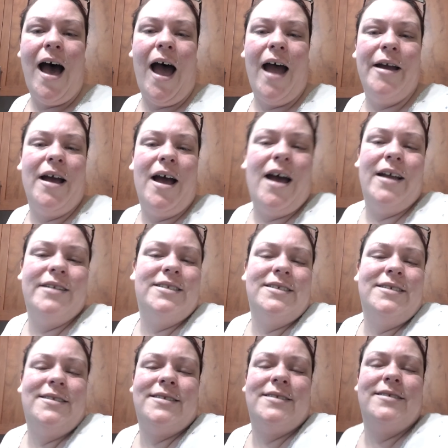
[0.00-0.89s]
I
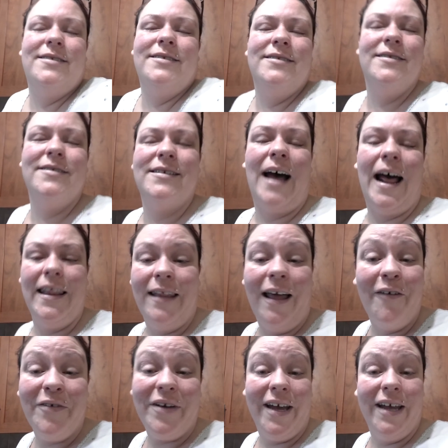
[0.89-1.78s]

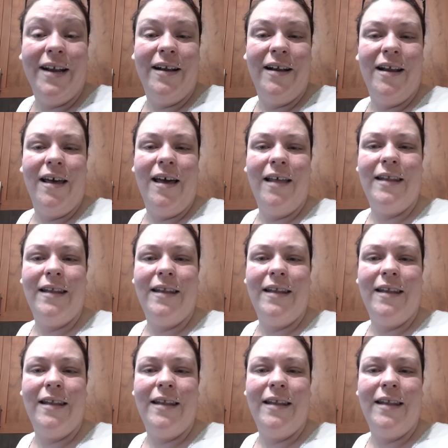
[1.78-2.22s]
love it.